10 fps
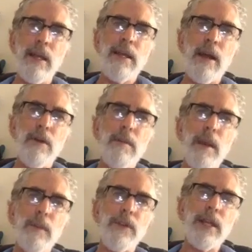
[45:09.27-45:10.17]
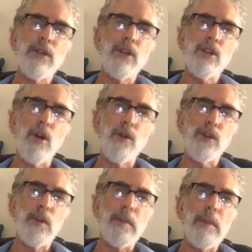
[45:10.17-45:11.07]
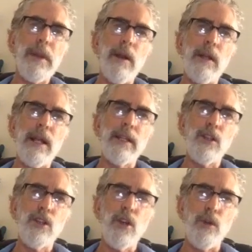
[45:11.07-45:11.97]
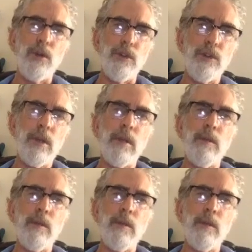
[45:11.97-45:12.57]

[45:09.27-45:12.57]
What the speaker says: Now remember that your shoulders should be paralleling the shoulders